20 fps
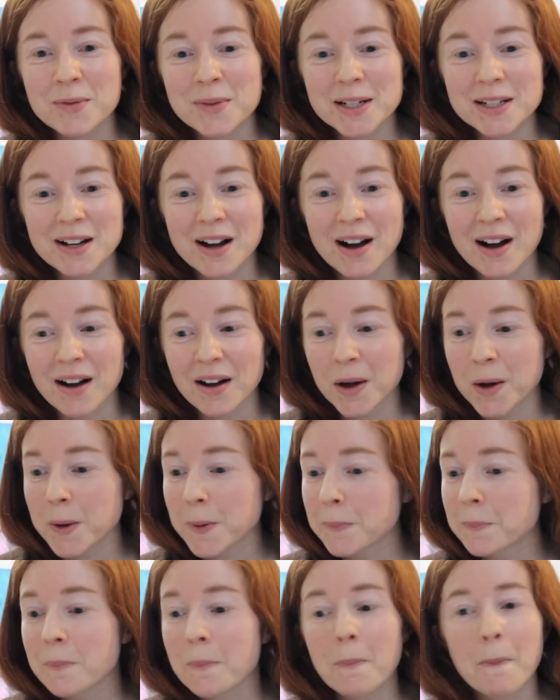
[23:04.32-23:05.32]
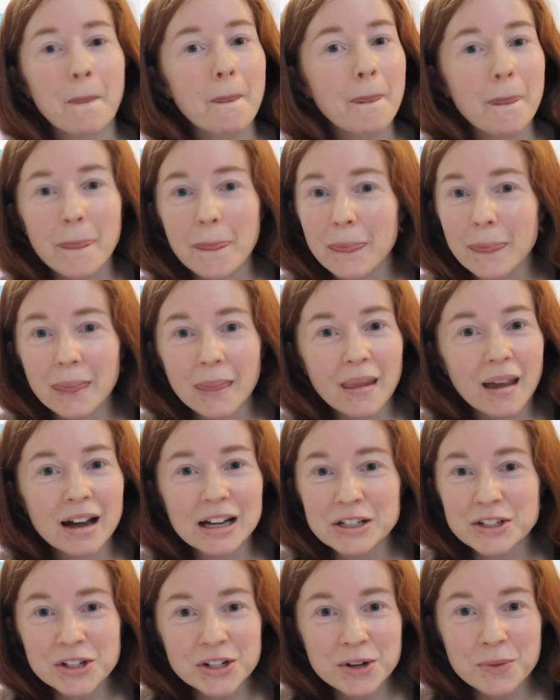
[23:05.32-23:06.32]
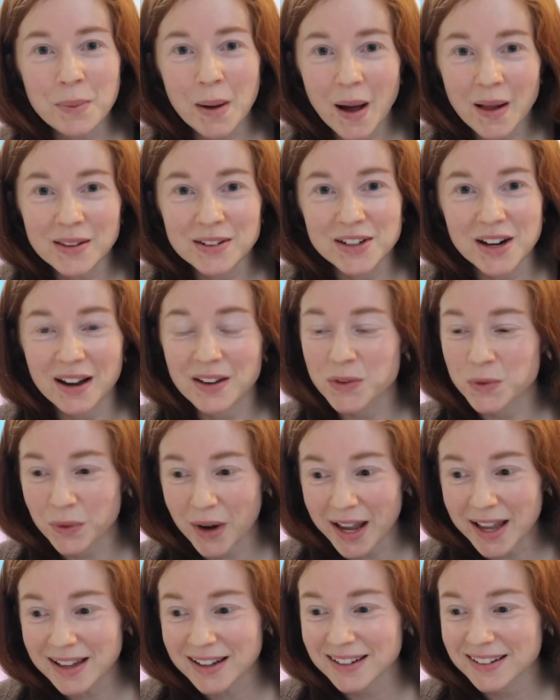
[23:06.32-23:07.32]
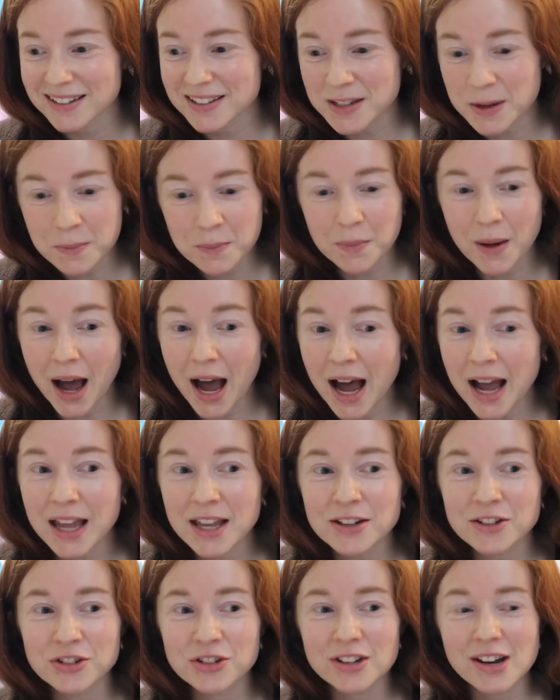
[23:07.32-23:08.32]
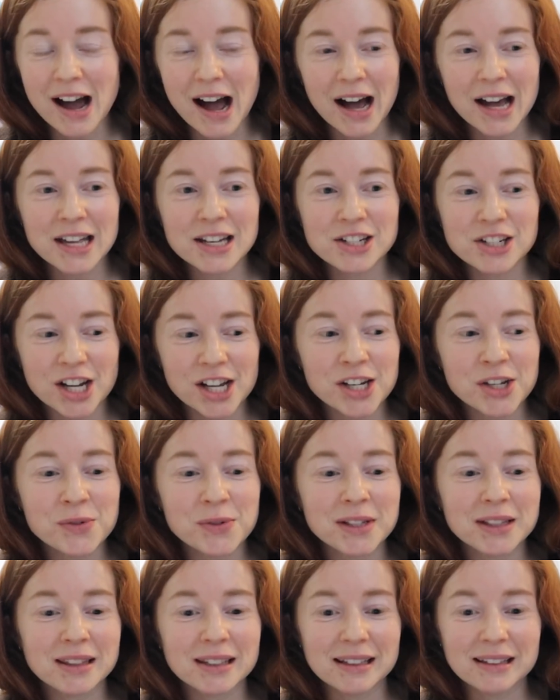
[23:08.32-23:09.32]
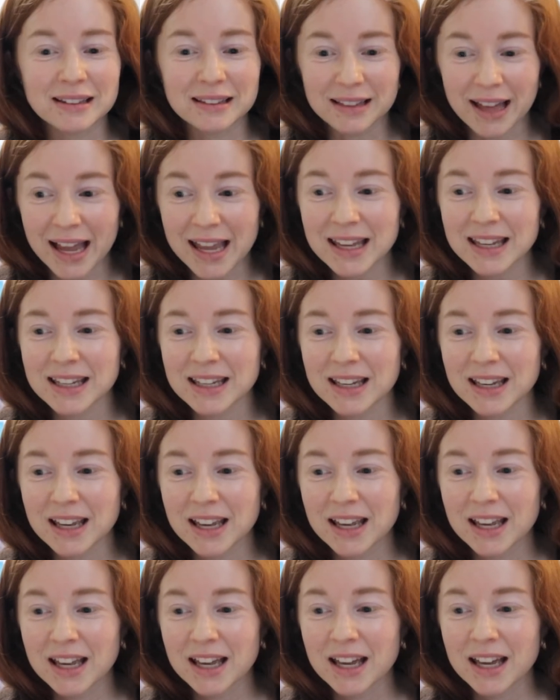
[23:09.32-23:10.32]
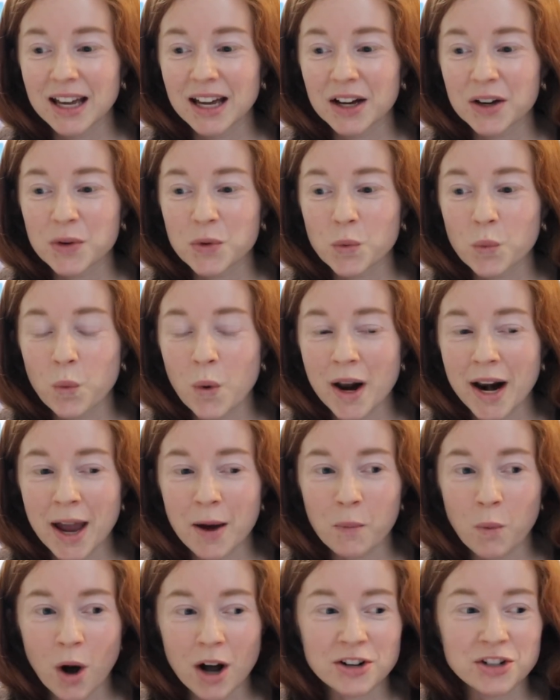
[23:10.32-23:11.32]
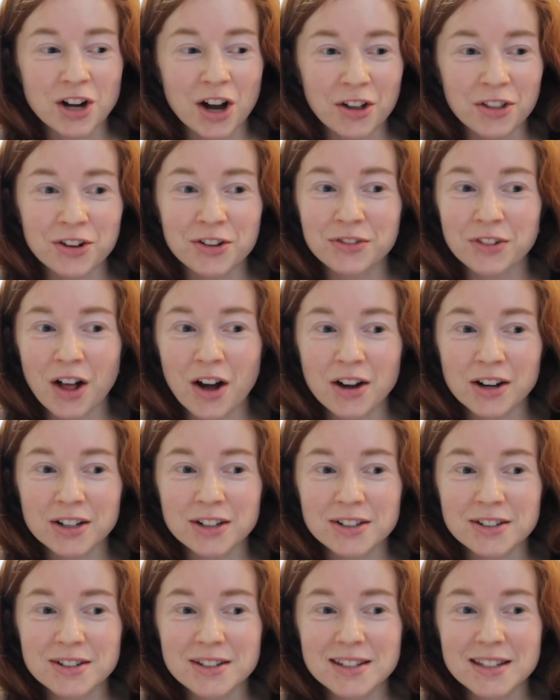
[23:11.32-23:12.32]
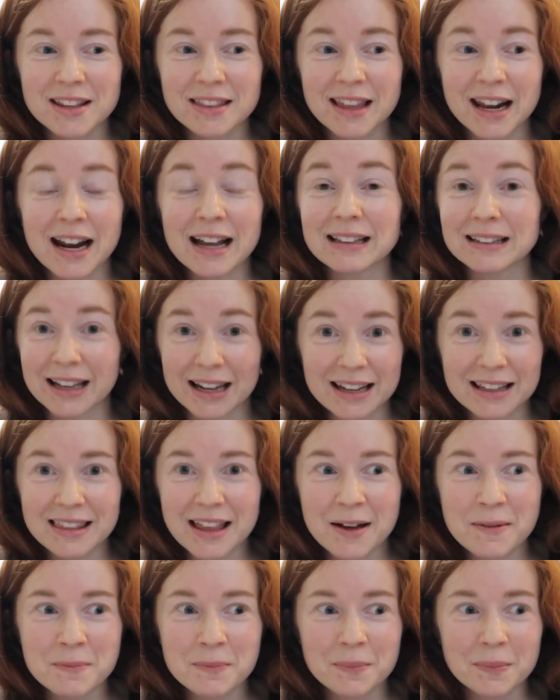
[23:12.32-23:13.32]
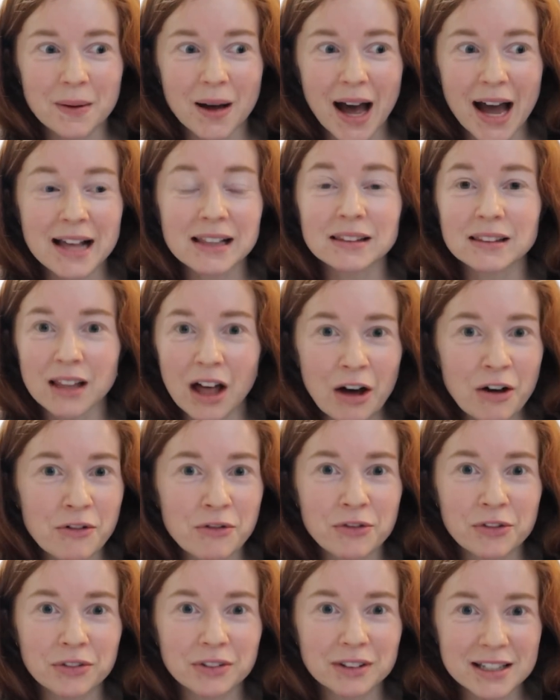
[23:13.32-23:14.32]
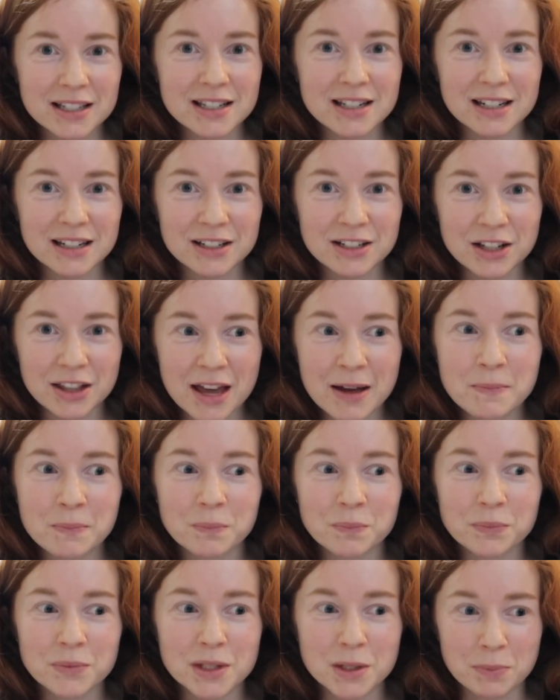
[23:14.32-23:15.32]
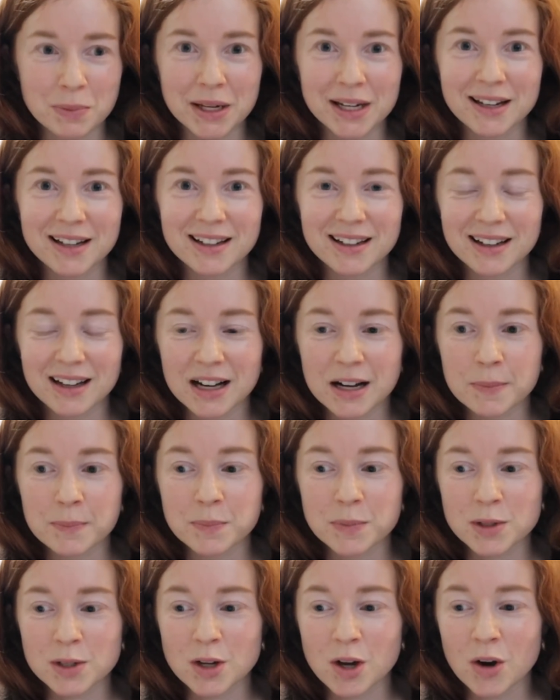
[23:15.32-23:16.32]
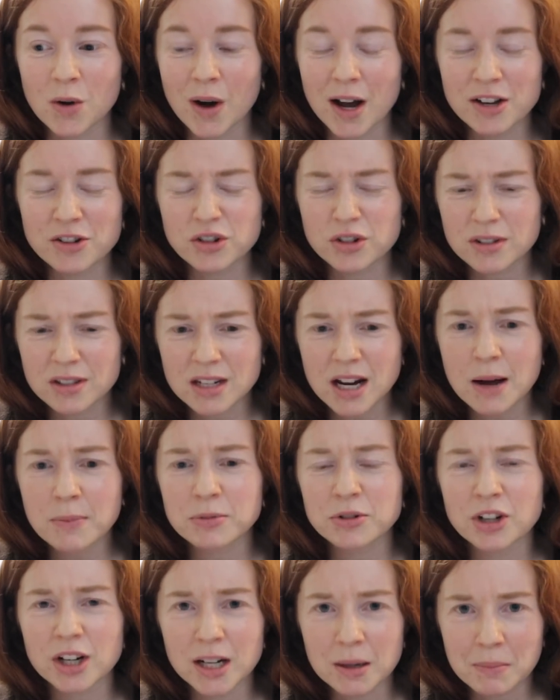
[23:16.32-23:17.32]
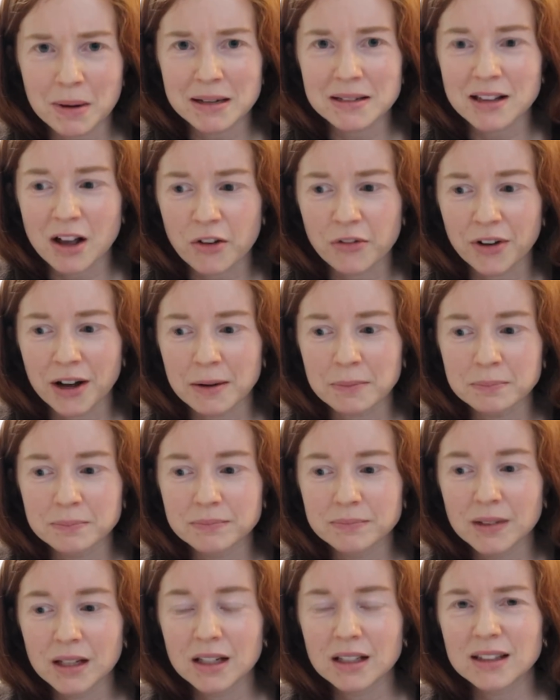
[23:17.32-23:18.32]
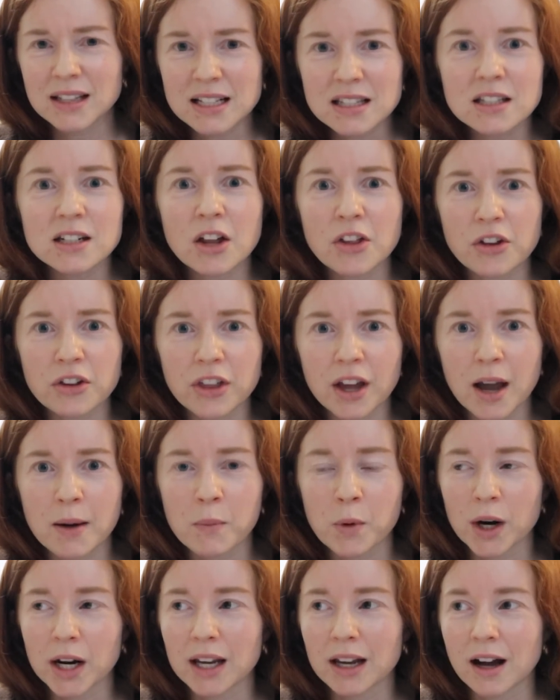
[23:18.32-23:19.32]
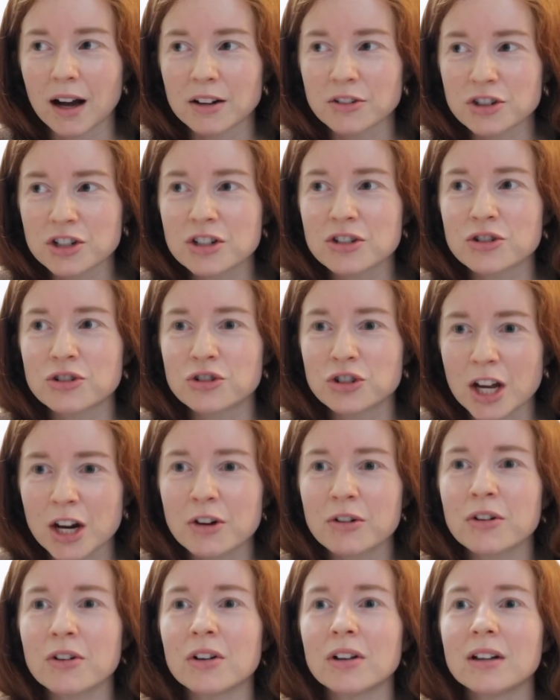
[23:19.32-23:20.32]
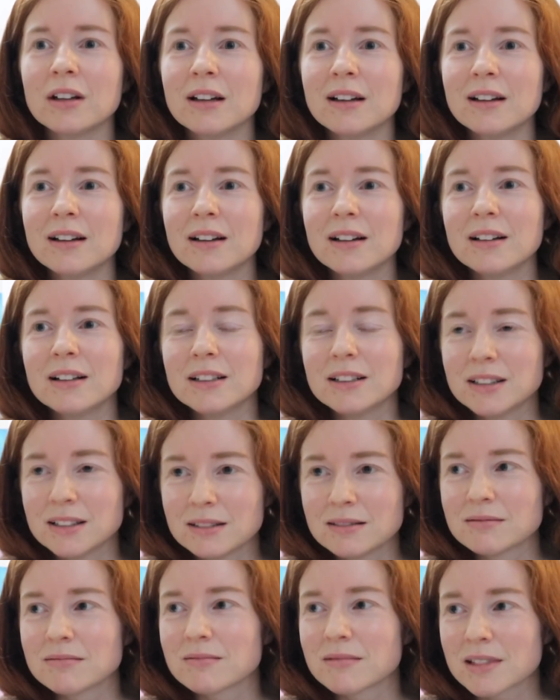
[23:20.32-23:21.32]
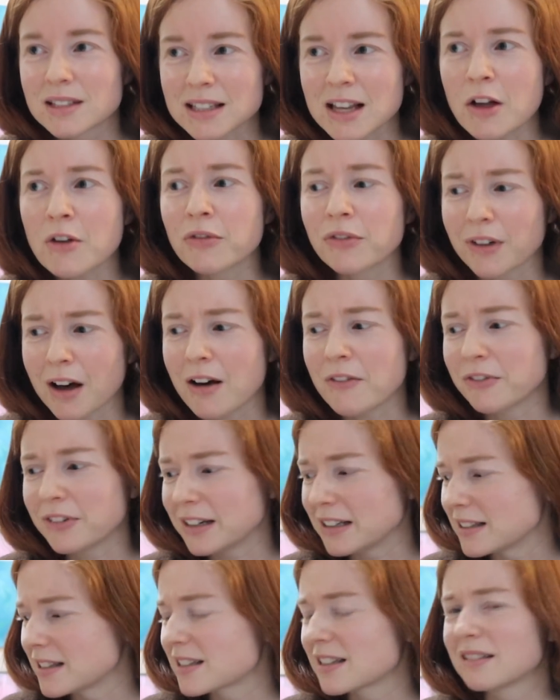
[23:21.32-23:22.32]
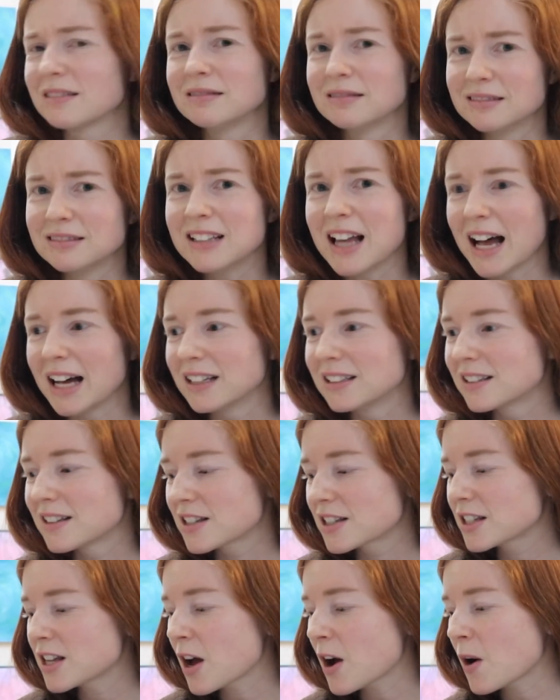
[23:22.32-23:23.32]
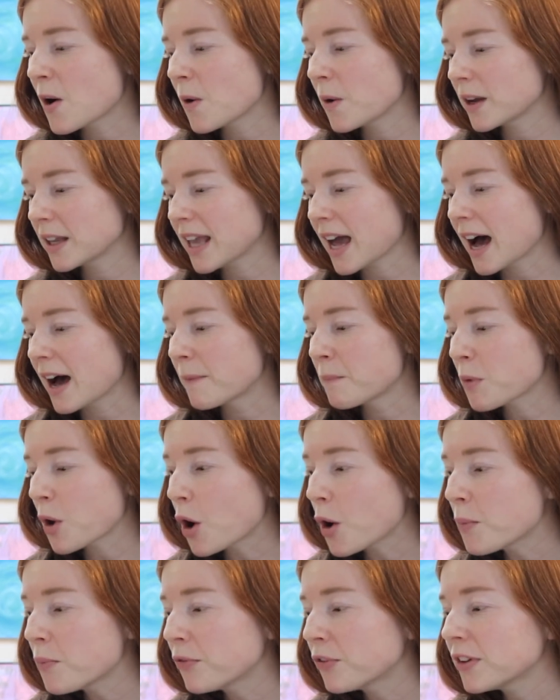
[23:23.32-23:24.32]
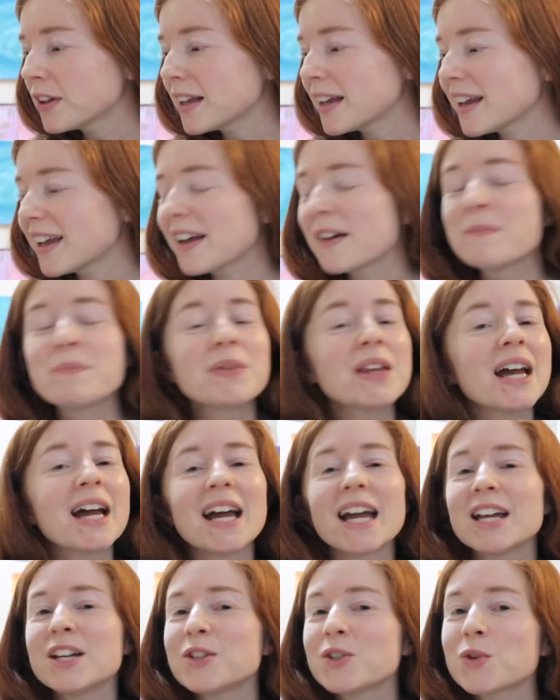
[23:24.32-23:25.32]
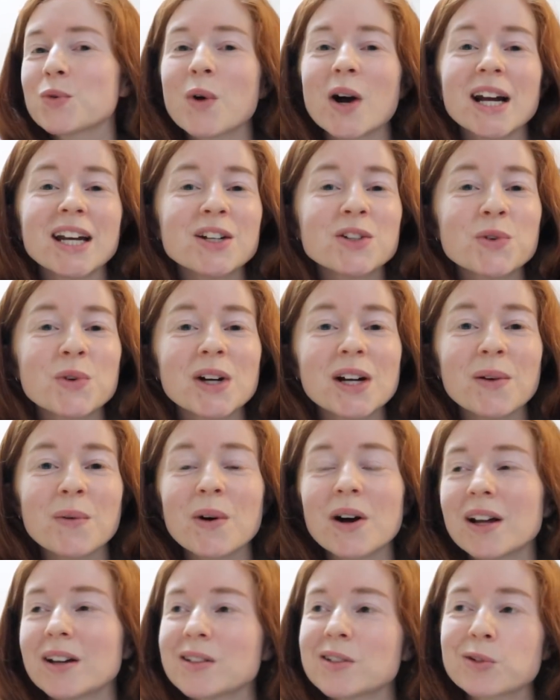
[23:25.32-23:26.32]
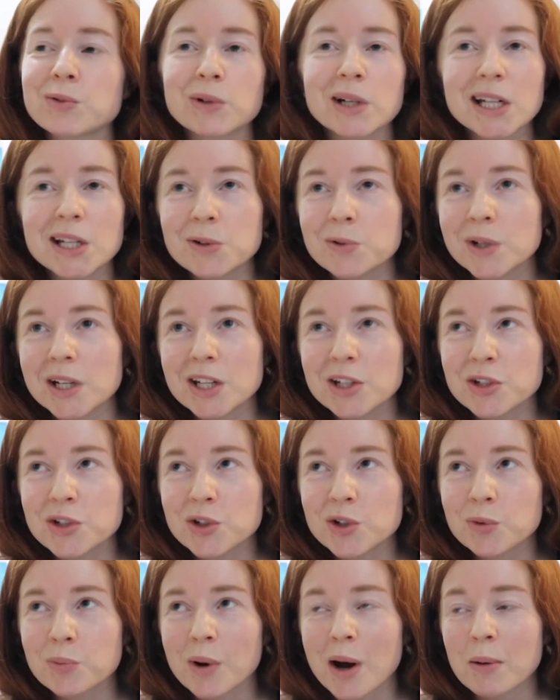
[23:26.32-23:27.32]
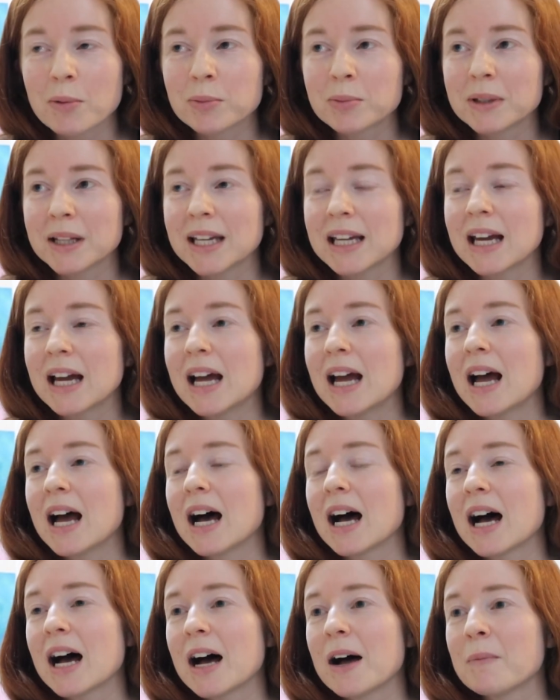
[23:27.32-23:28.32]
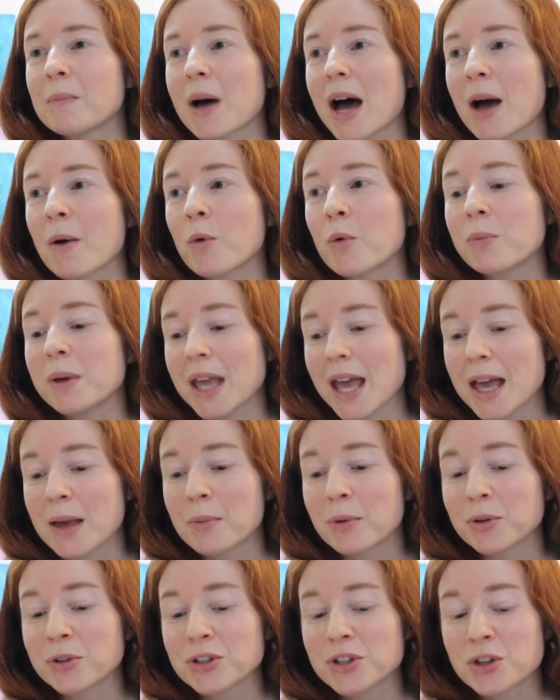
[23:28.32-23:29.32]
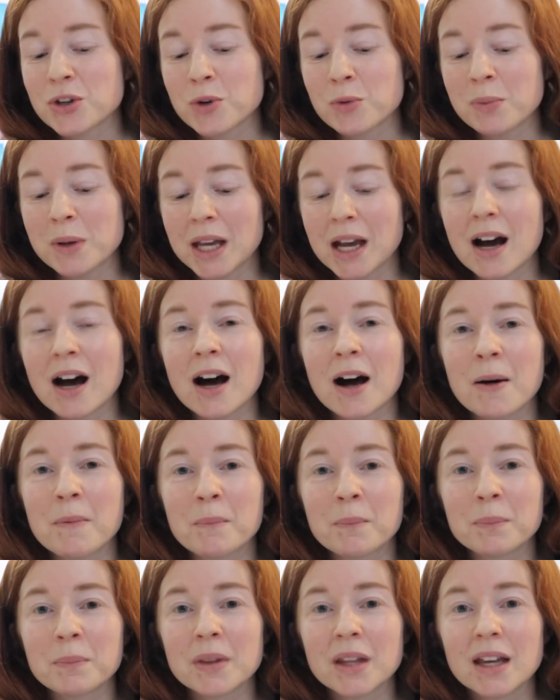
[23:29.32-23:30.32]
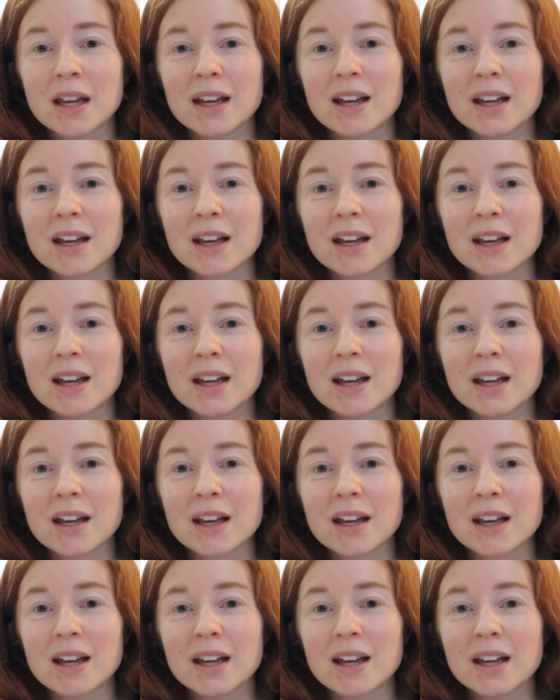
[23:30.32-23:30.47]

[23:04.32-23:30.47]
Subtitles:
me talk, I shouldn't apologize, right? I genuinely like when I watch other vloggers that I like them. I love listening to them speak. So I should stop shutting myself up. That's another thing I'm working on. Just general self-confidence. So yeah, hopefully in 2021, 2022 probably, I will be able to become